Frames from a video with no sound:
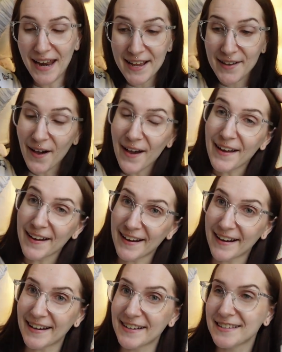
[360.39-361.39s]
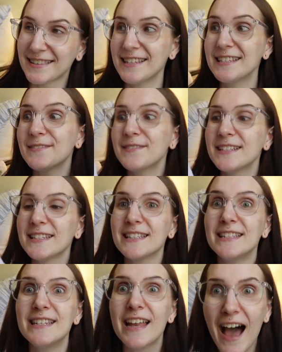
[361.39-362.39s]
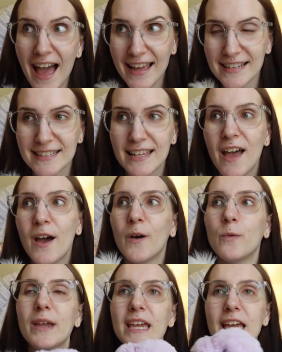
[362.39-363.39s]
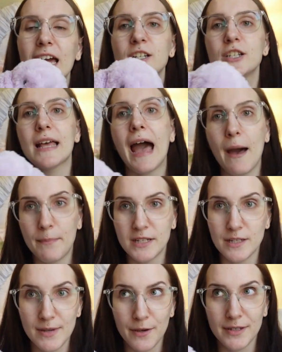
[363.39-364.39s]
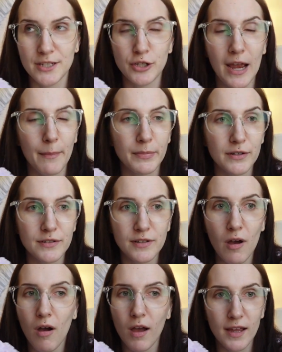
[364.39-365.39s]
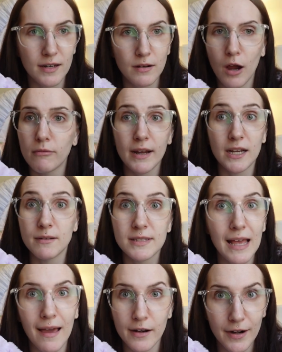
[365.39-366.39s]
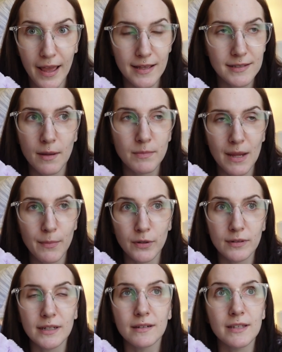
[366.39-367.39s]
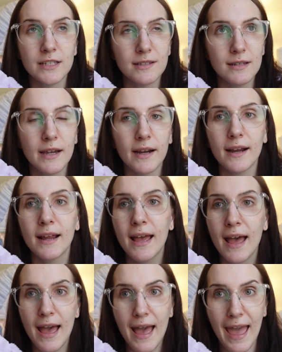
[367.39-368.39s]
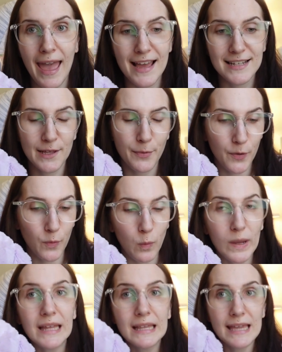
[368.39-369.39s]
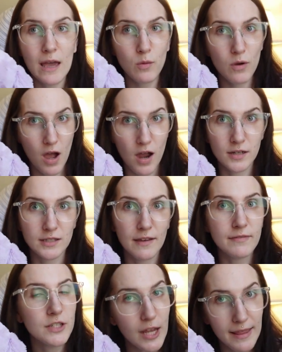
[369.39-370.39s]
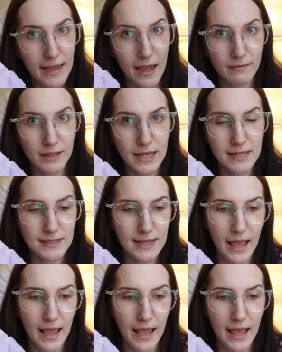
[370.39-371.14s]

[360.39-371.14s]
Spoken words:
I got her, this was nuts. We had just happened to be going to Chapters on a random Saturday sometime earlier this year, and they were wheeling out carts of the Jellycat release.